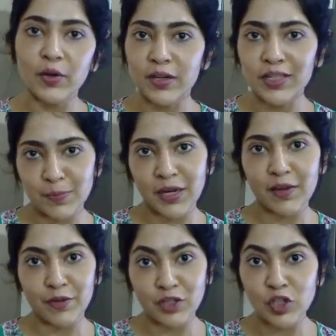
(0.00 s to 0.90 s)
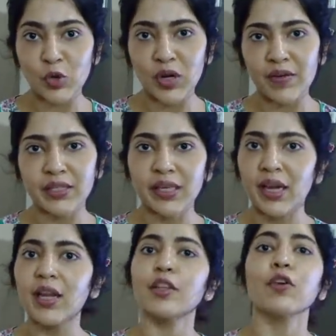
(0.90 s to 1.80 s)
or a display fridge cooler and the
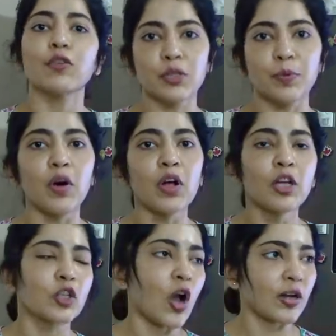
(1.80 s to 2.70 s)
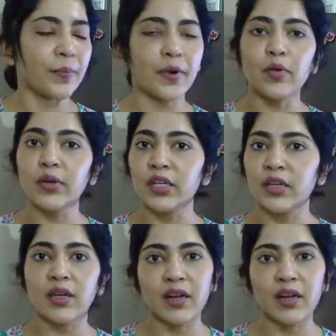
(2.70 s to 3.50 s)
Elatio chipon. Chocolate brownie,